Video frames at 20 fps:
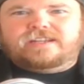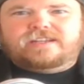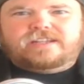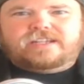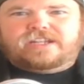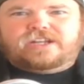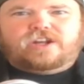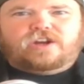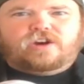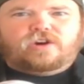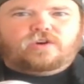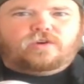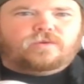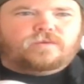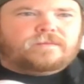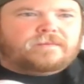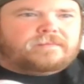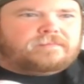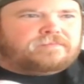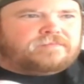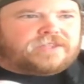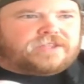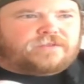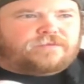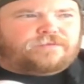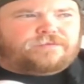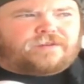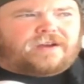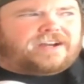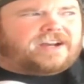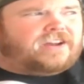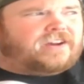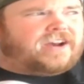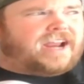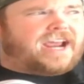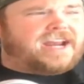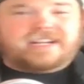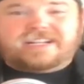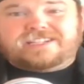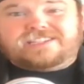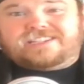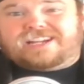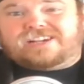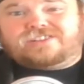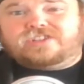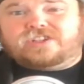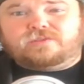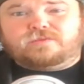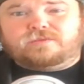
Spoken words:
You find out Anakin's actually